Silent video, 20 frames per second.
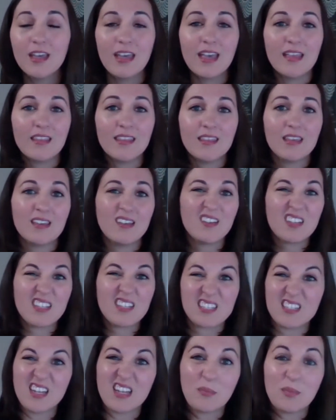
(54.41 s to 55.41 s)
and think, oh,
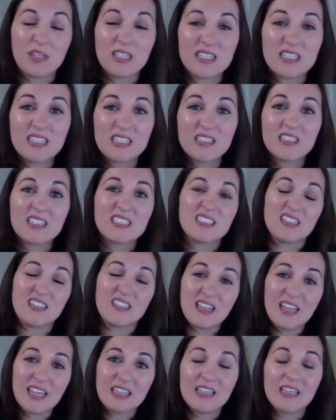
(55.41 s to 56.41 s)
that's not a big deal, I didn't
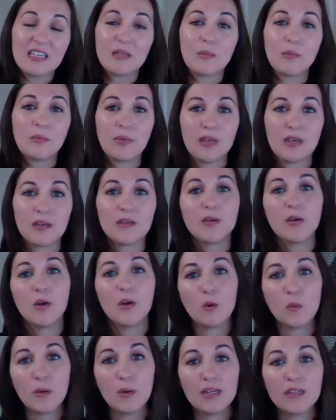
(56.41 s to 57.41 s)
like it, but
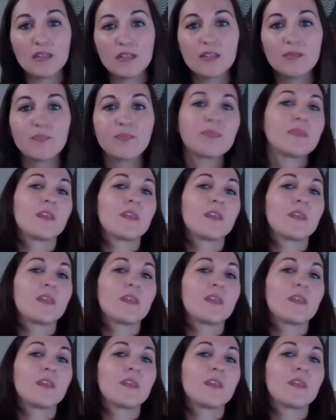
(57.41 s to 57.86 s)
oh well,